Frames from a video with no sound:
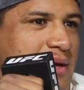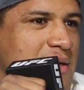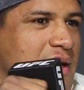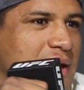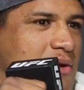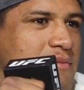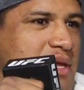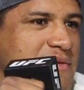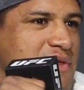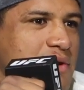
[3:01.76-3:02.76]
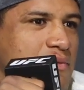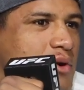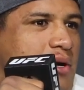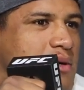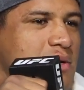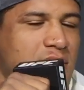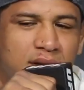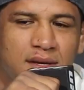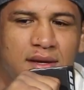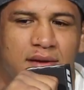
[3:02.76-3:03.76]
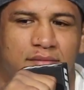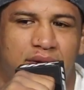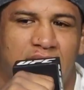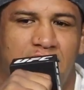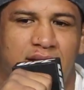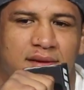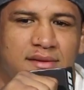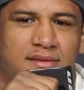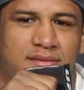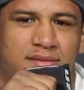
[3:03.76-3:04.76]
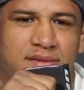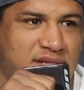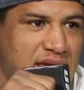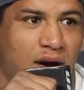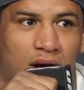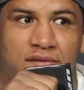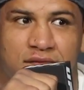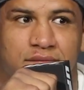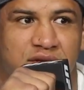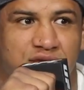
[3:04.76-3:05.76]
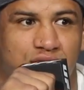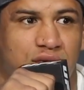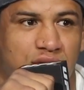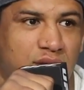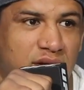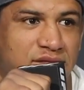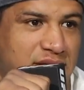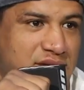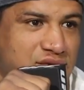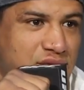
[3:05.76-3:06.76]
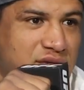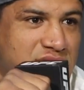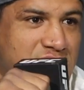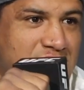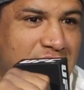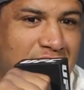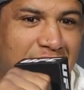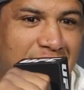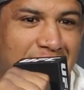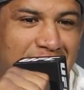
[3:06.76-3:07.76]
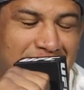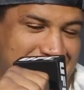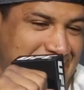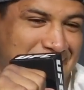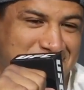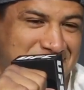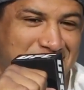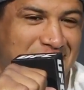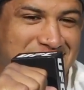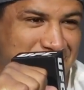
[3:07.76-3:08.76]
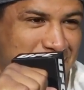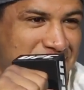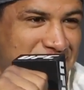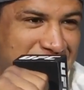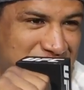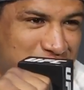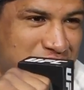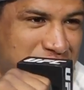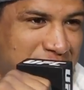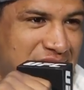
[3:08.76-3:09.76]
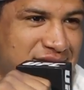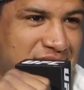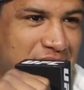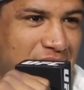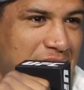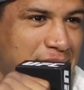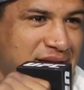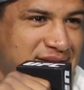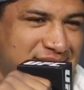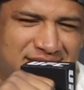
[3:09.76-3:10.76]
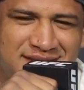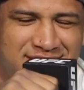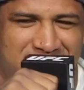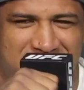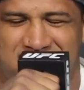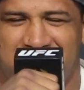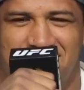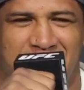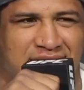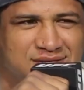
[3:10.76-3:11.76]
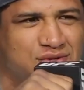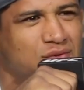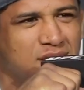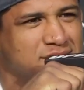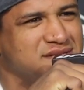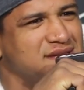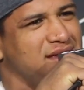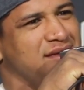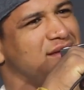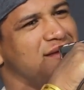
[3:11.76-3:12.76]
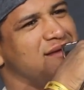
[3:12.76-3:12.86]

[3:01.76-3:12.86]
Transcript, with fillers: Like I don't believe they were, but they offered me George. You want to fight George? that was the question. You want to fight George without MSG? You guys know what I'm saying.